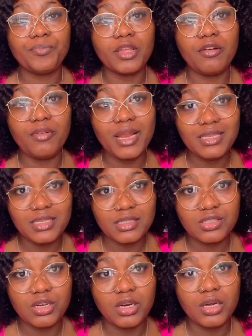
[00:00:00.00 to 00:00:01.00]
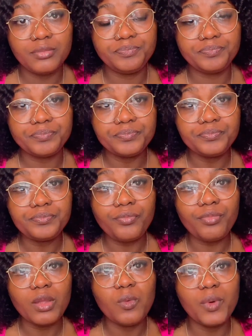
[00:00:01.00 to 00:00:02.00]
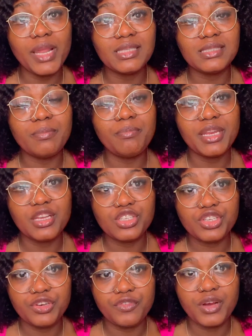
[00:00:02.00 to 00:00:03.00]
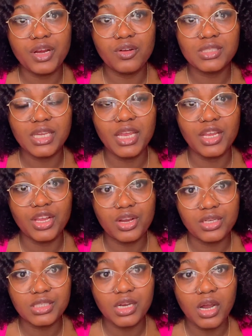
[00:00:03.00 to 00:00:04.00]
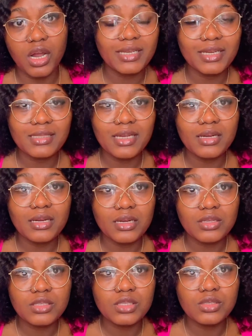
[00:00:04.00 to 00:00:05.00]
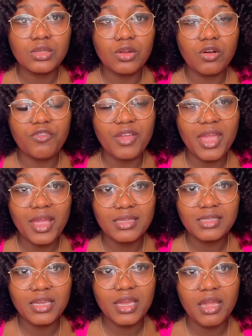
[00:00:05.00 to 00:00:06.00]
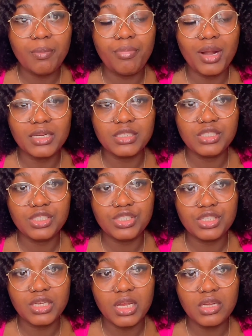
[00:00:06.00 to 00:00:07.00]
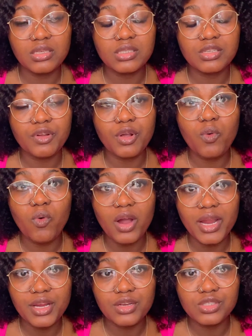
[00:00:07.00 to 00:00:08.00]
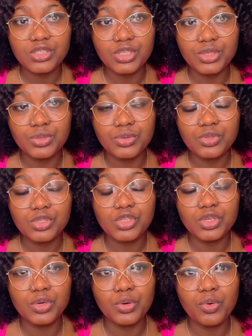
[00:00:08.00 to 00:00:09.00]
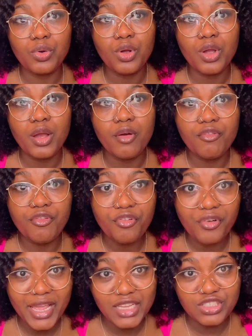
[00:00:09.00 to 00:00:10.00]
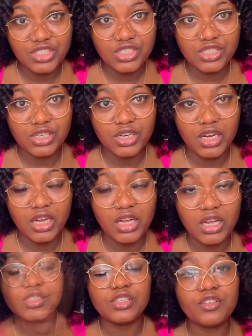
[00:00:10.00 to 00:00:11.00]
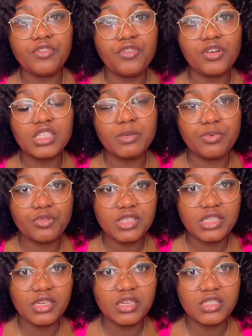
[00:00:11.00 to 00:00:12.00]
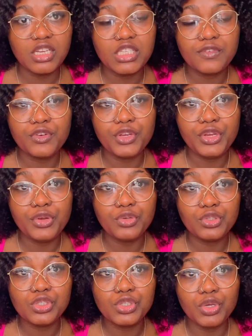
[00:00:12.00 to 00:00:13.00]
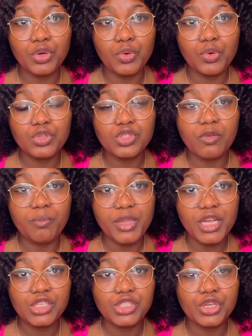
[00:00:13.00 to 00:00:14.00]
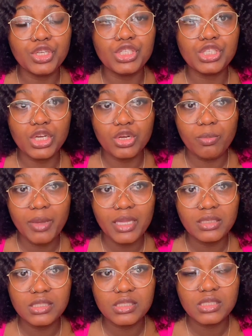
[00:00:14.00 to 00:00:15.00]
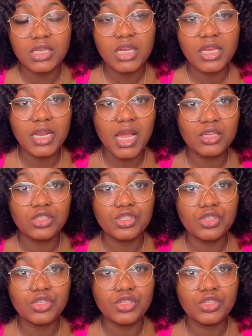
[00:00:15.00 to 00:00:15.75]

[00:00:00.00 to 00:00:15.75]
register with the Ministry of Health in Qatar. The Qatar Council of Healthcare Practitioners requires you to register. So the first process is for you to submit your documents. I